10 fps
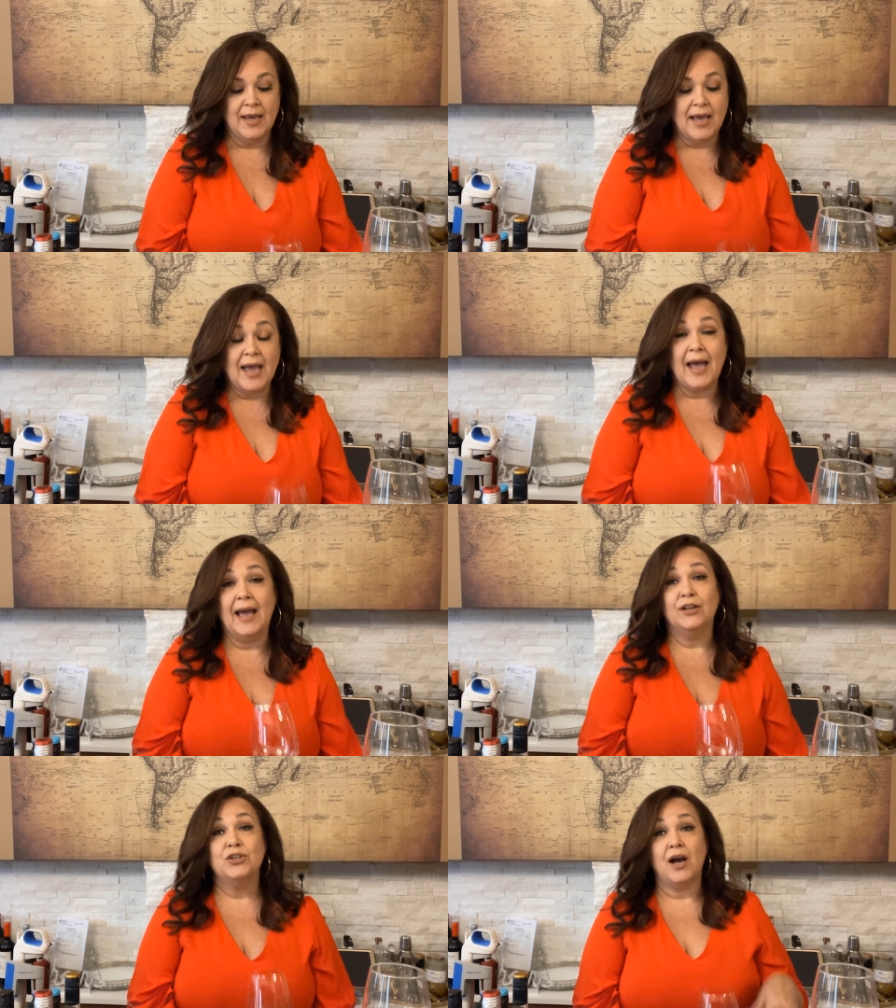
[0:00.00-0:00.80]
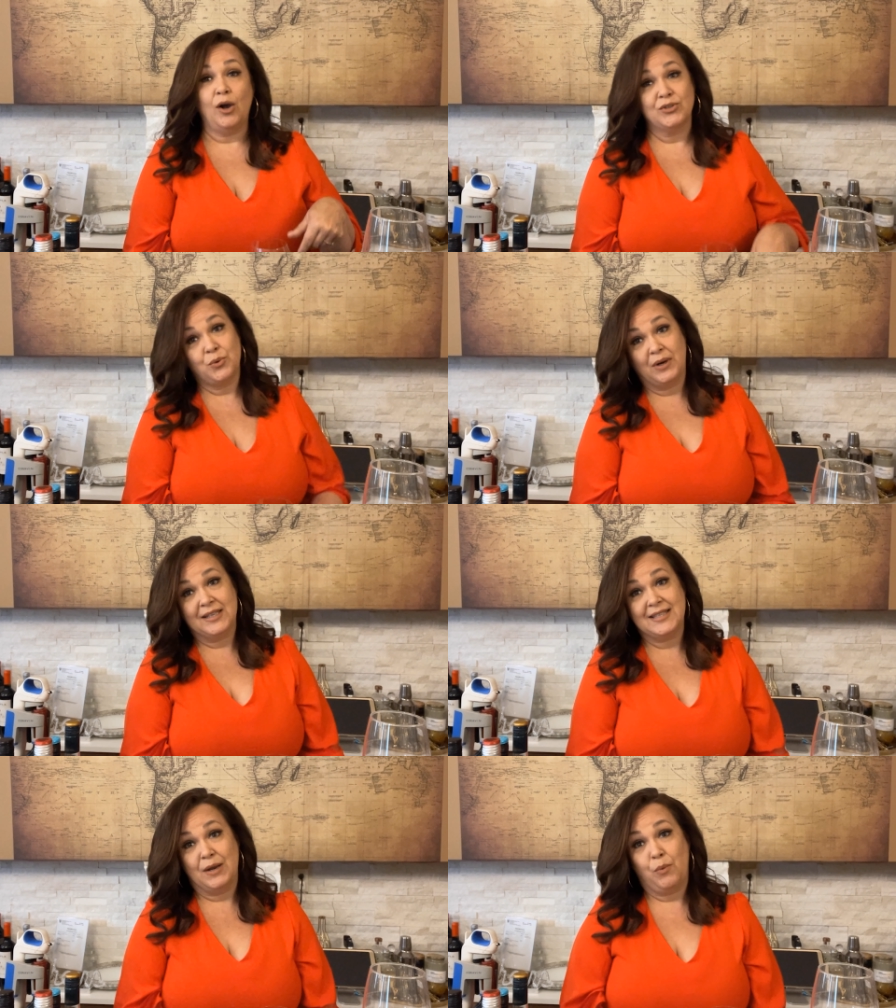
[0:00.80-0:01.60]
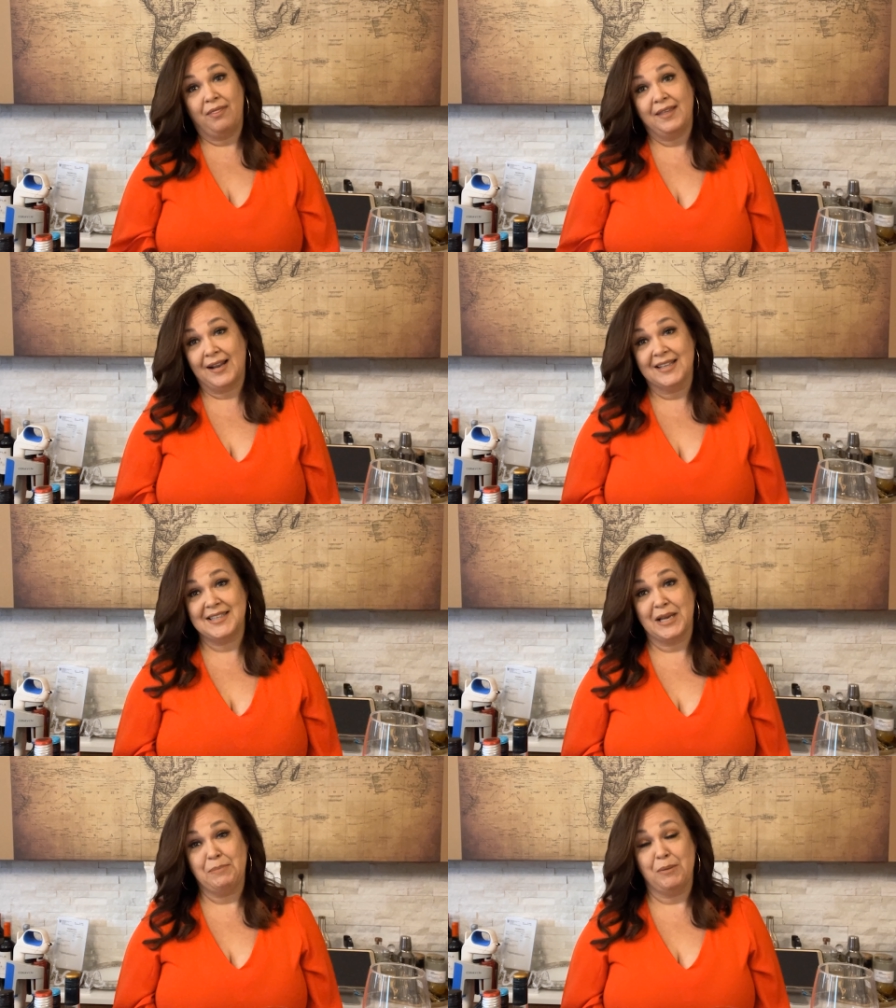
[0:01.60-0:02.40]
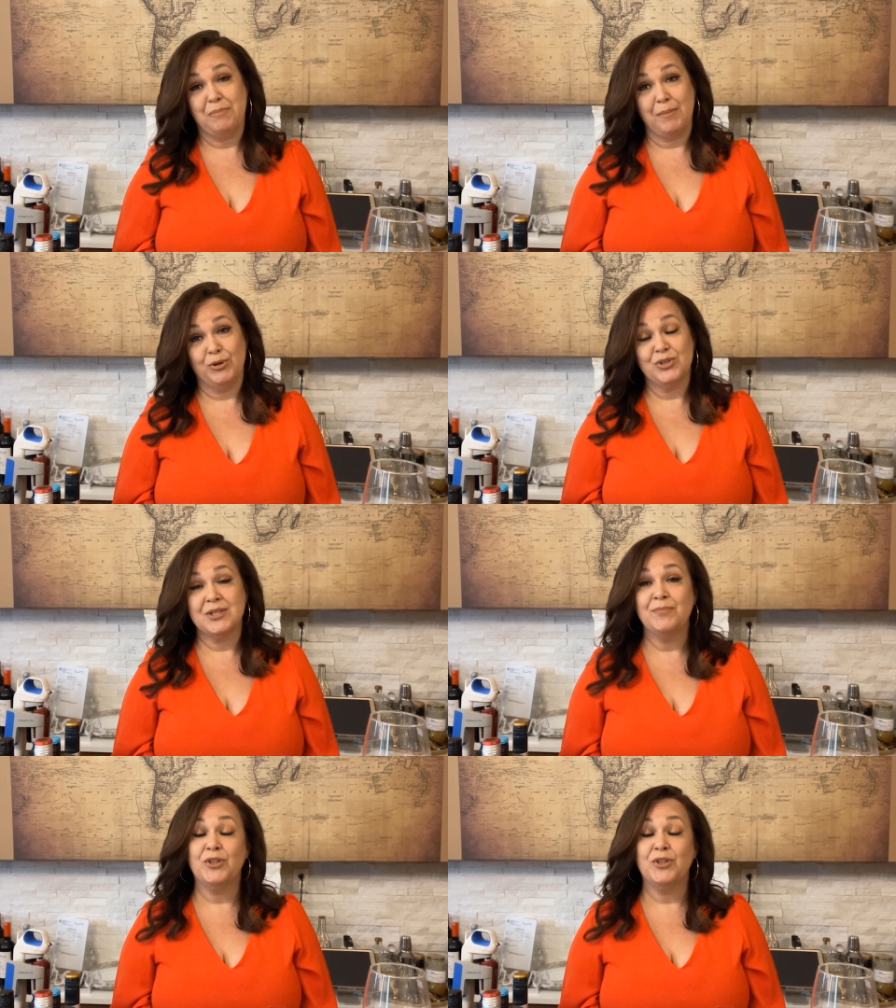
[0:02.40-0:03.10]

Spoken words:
And I also wanted to say last thing about bubbles.